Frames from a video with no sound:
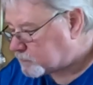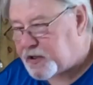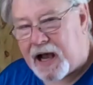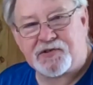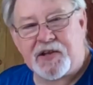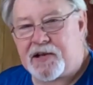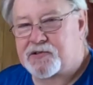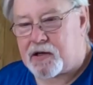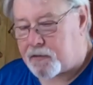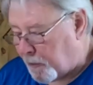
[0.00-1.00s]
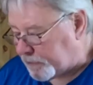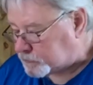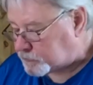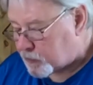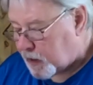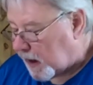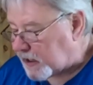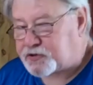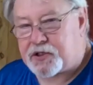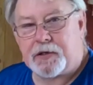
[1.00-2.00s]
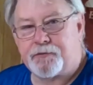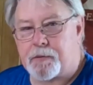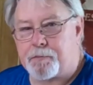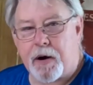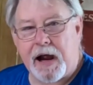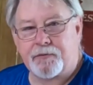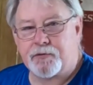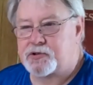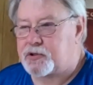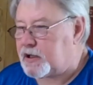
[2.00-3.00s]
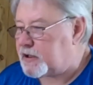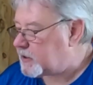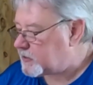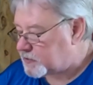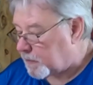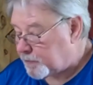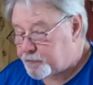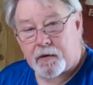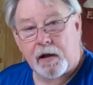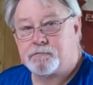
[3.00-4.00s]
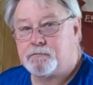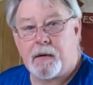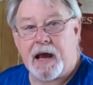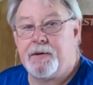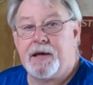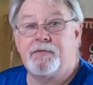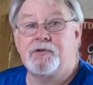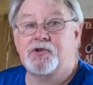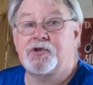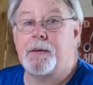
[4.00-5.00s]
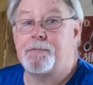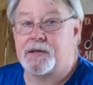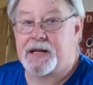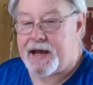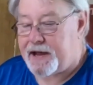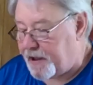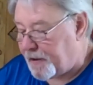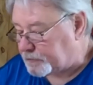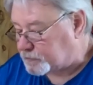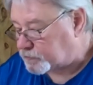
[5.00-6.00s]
that's excellent. That's good for breakfast, lunch, maybe even supper time.